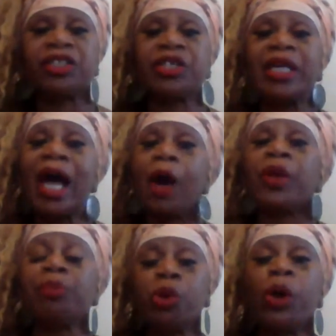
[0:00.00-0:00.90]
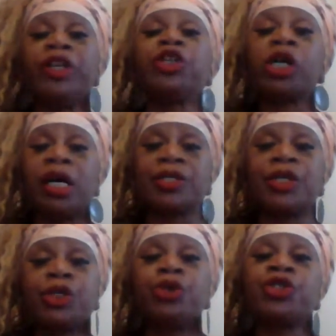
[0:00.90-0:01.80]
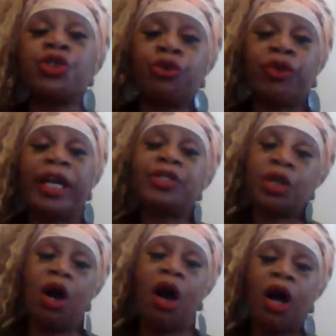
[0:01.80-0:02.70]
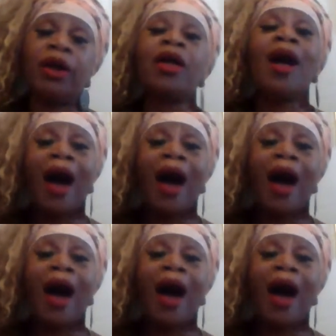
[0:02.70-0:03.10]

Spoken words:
just how important your constitutional rights are.